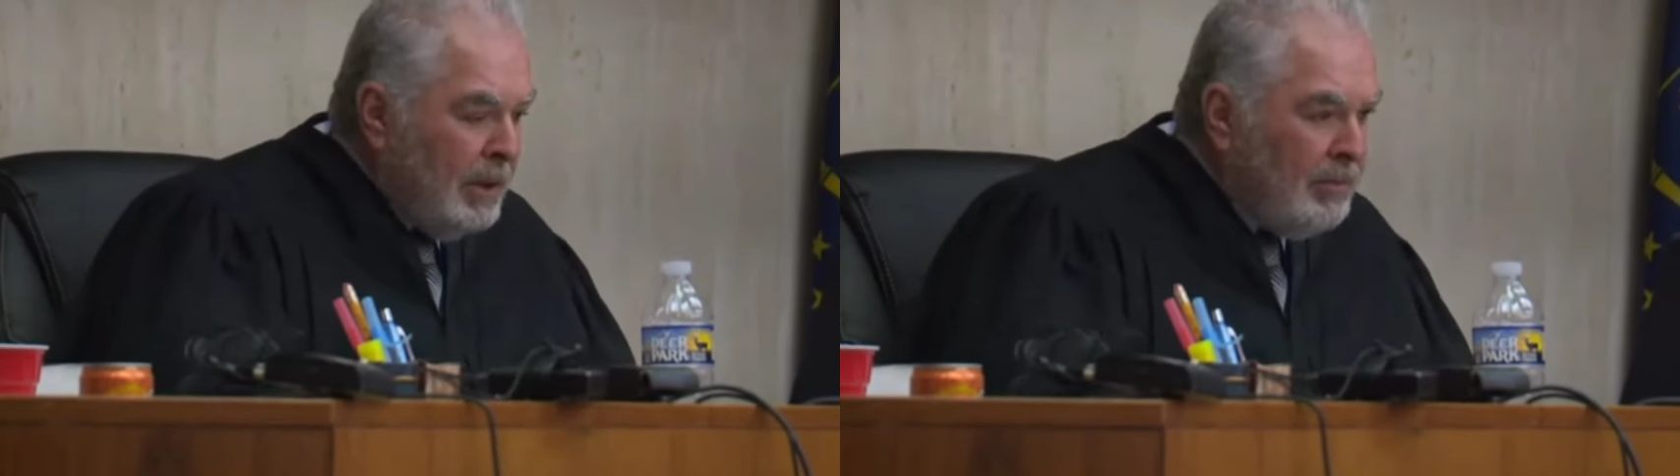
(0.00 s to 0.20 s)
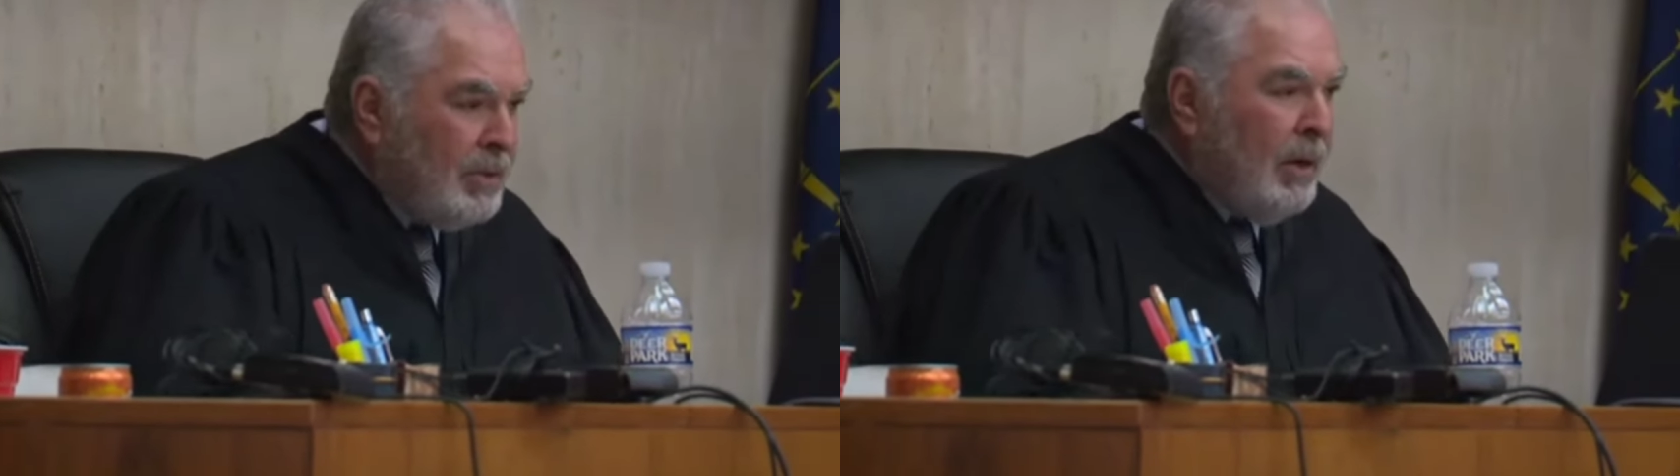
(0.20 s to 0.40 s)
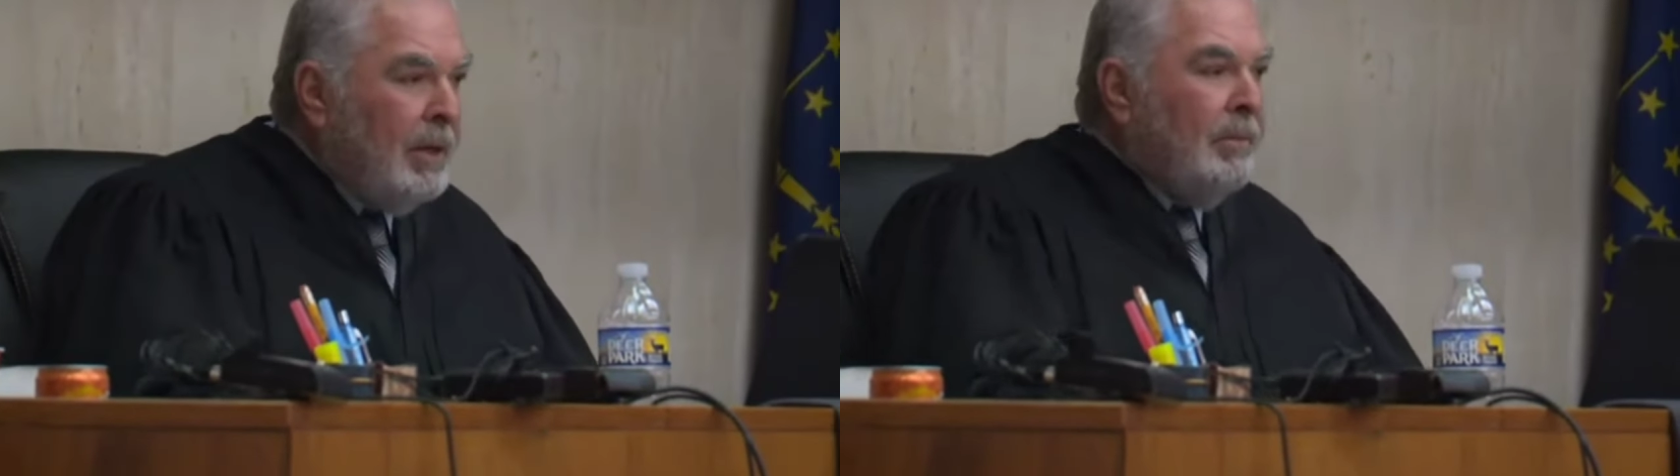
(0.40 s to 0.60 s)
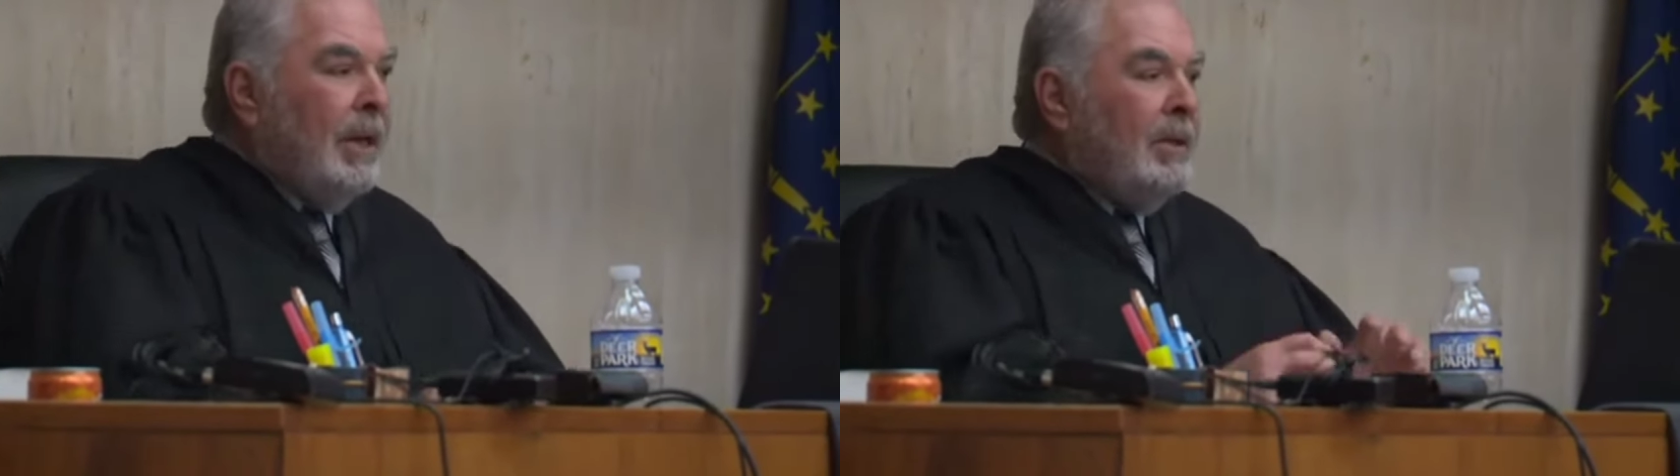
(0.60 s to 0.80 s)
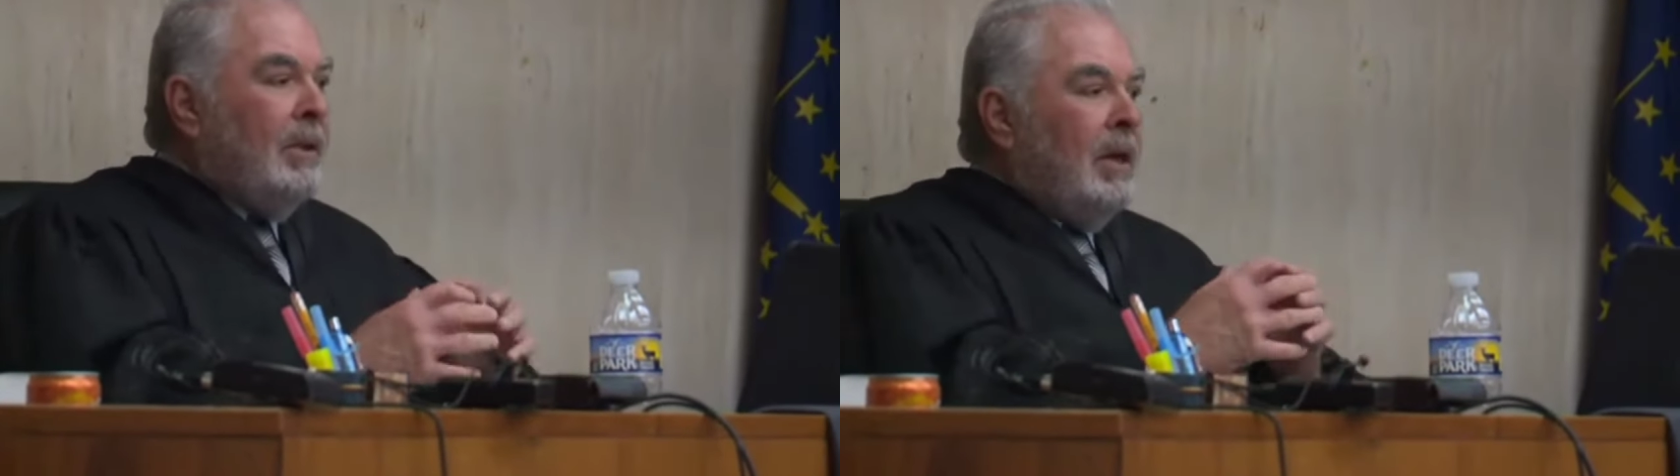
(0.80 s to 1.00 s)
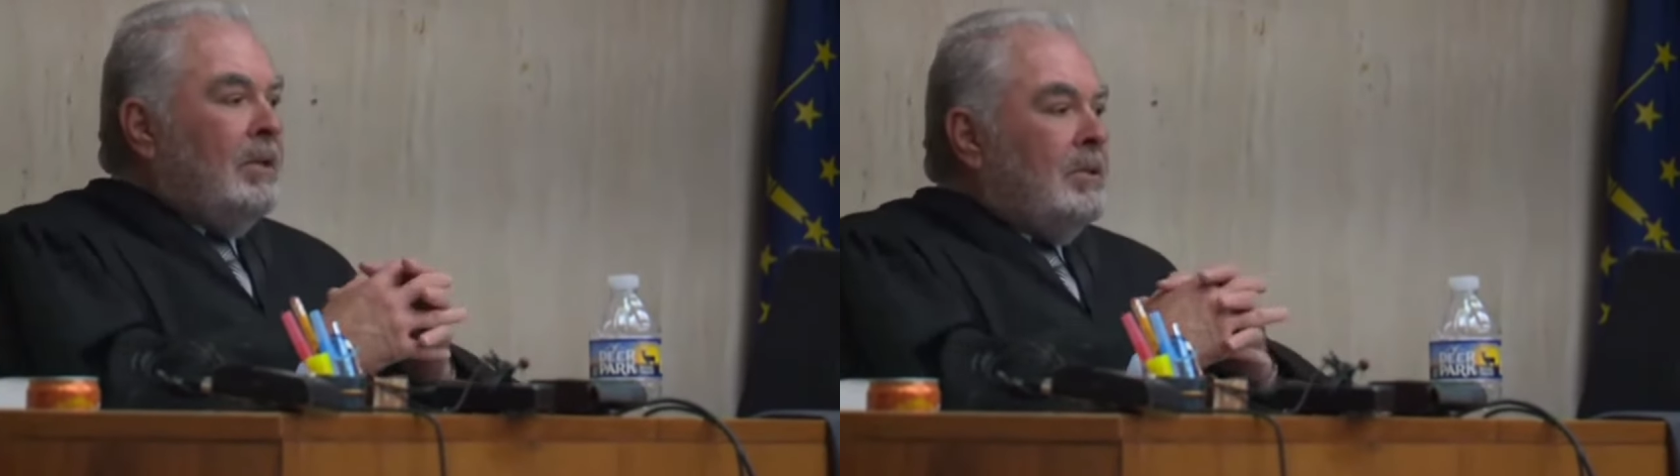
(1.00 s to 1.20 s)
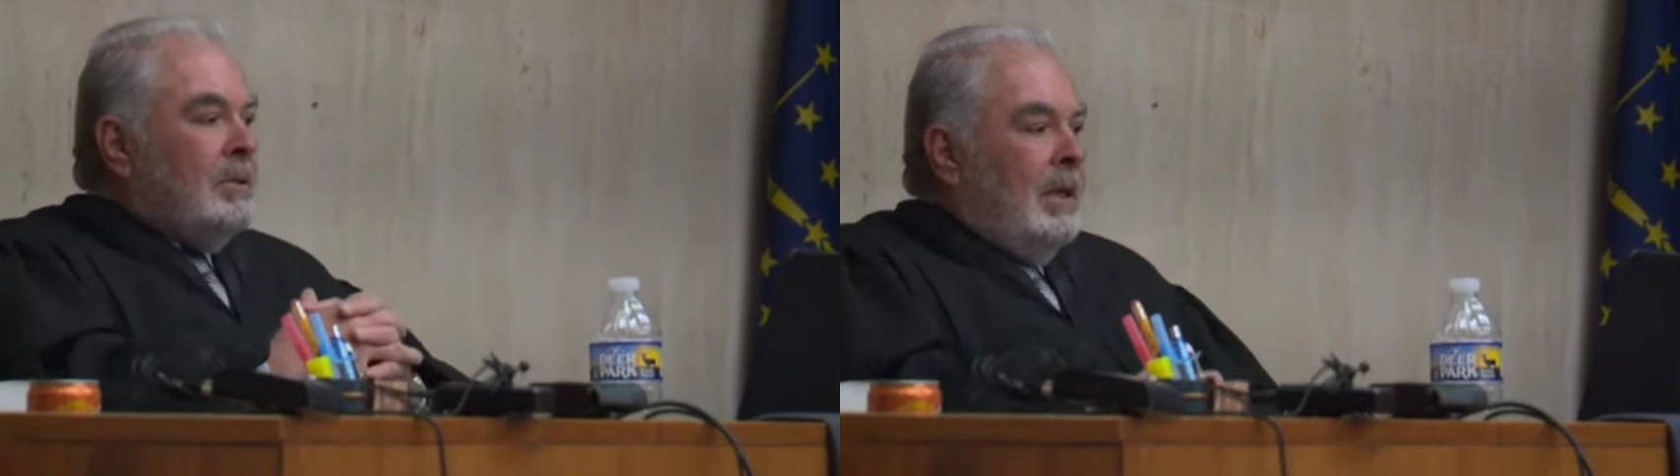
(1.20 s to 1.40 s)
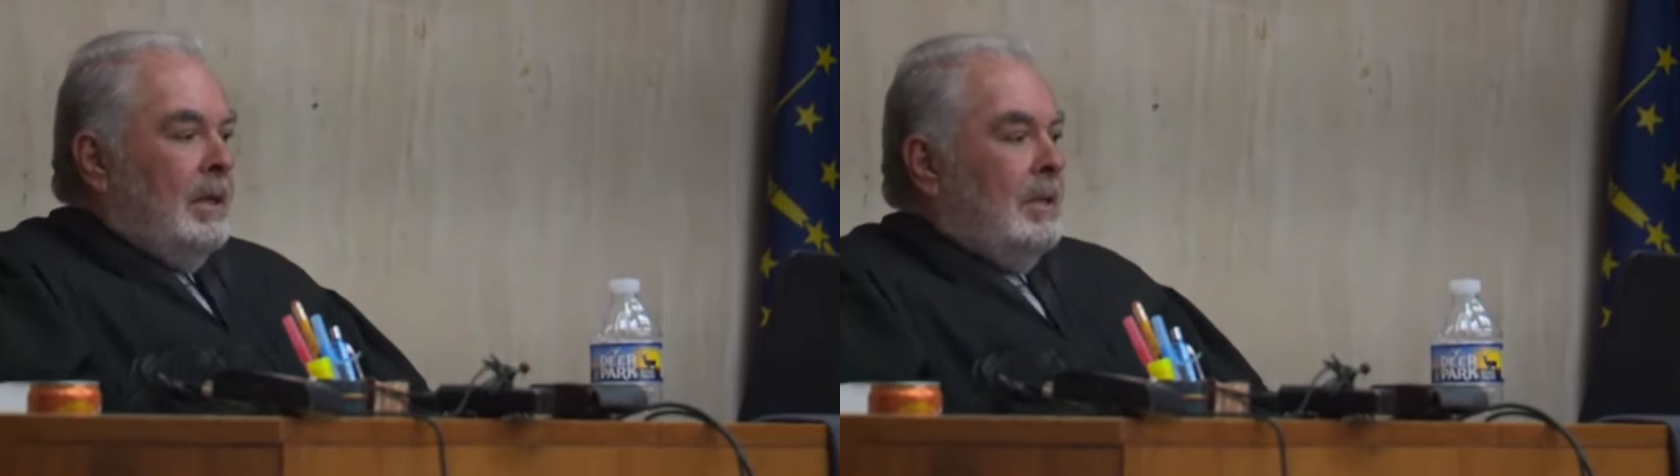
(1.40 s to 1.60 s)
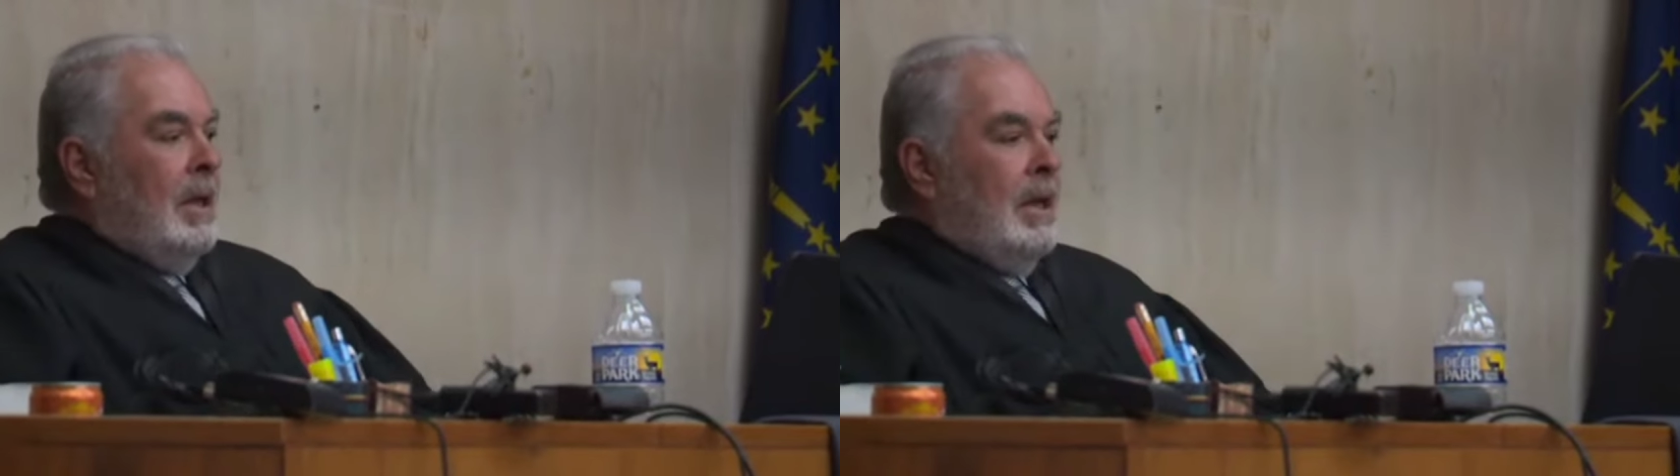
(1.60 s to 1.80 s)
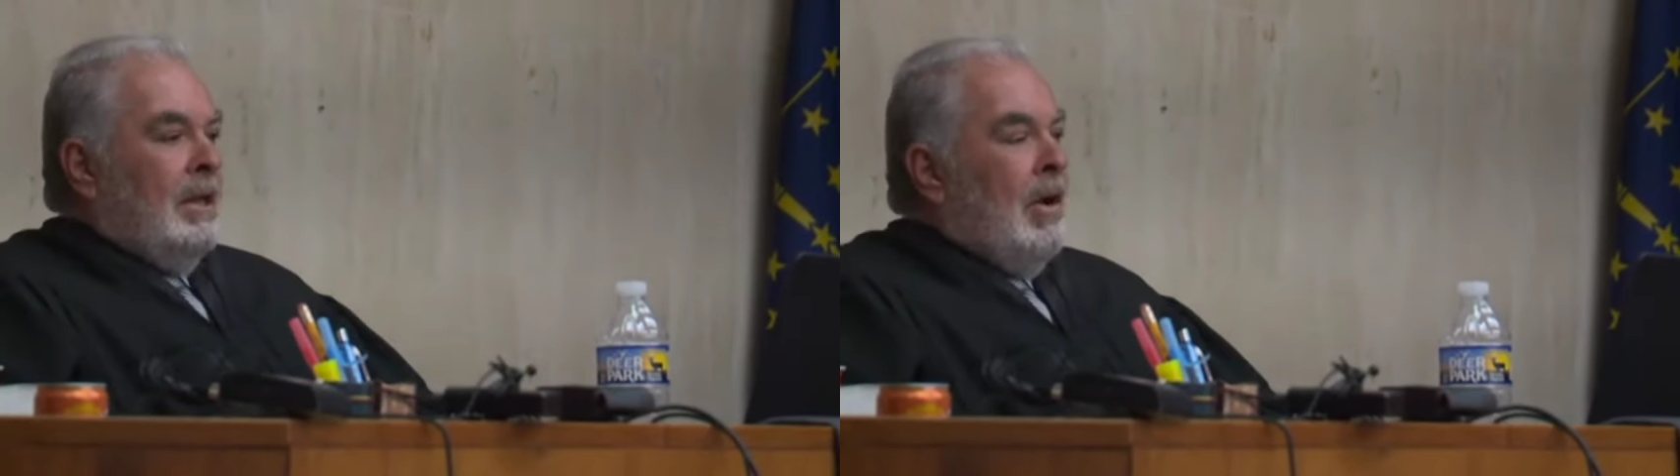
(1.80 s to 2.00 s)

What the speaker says: that he's trying to make that I sustain,